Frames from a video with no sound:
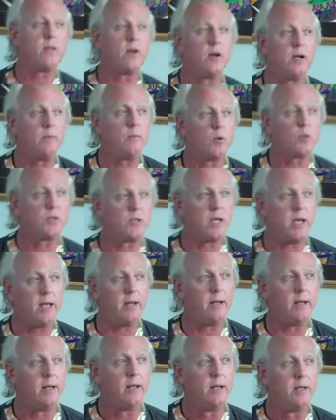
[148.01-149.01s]
Do
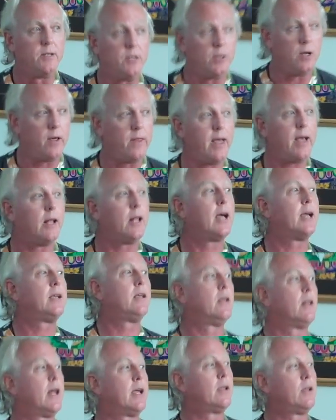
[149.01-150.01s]
you know that? Like
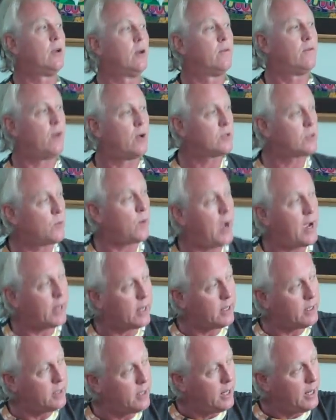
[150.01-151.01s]
your
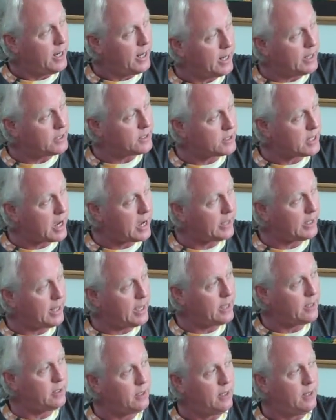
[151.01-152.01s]
Volkswagen in
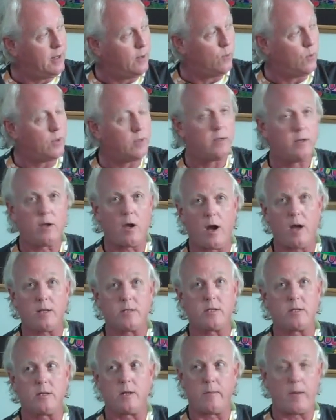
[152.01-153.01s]
Thailand would
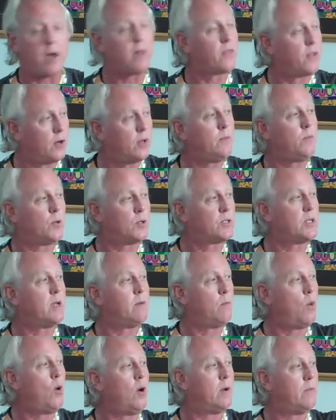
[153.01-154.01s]
cost about 30%
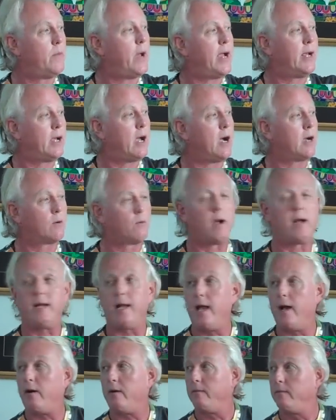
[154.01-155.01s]
more in Bangkok right
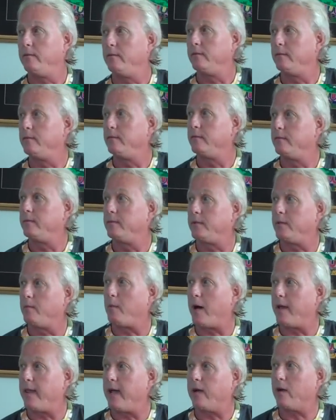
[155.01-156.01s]
now to
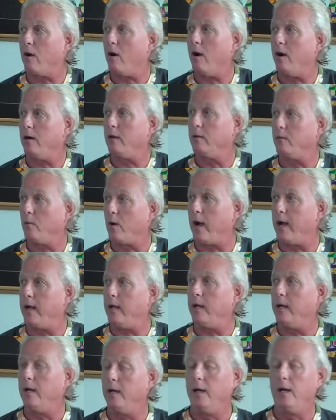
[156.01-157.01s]
buy that car,
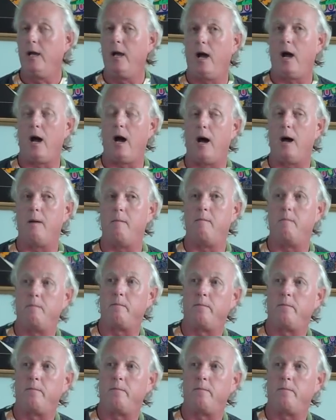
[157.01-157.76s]
right?